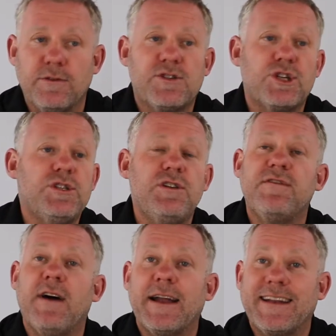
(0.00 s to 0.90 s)
Should you
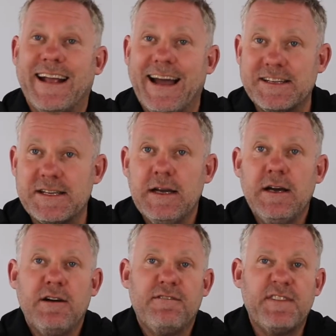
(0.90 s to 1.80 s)
find gut,
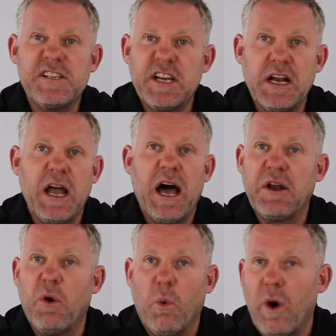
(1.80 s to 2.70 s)
fishing line
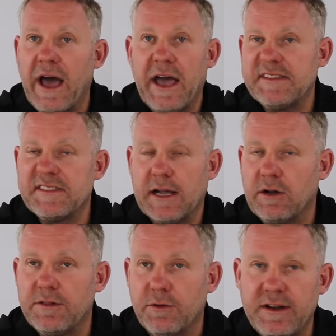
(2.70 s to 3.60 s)
or wire stuck
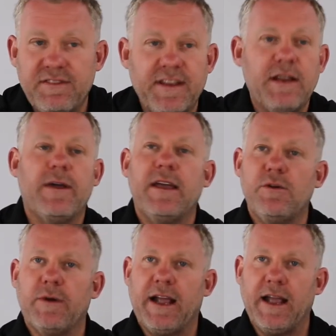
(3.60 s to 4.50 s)
on the reef anywhere and you
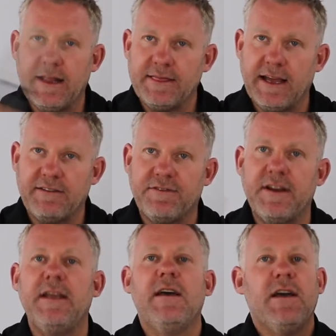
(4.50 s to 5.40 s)
want to cut that
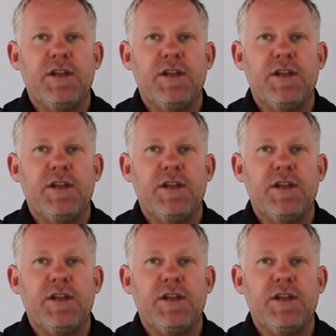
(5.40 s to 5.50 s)
free,